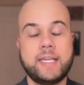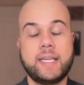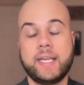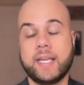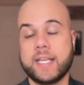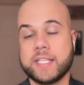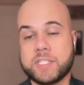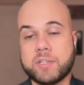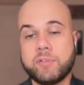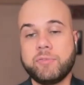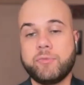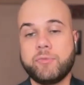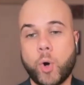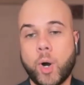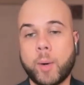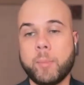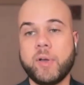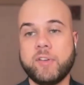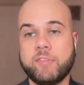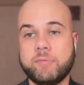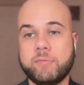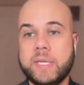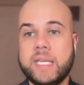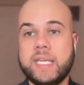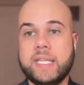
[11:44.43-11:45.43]
it's a form
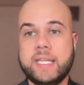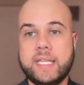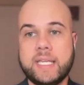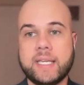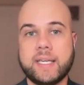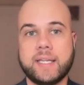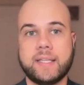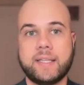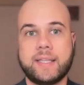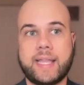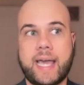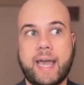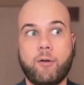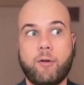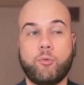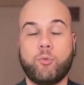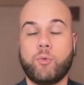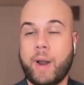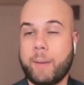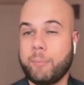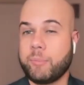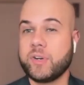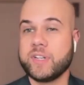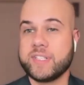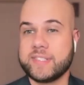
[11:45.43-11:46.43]
of media that
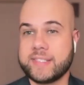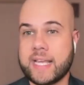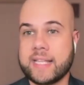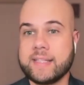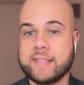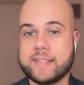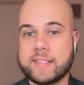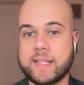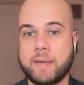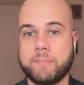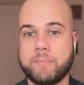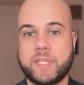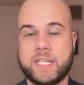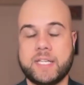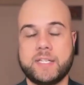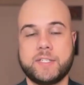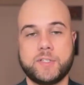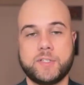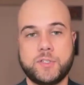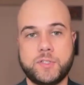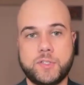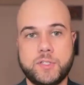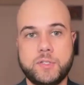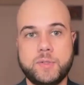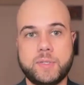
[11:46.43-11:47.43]
represents something to
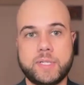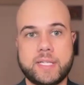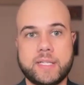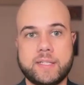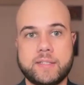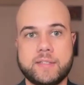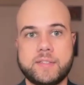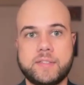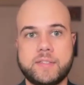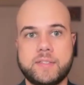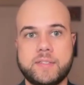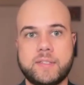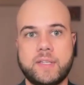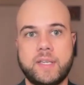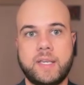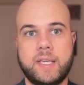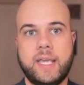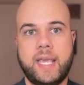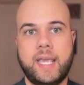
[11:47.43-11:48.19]
students.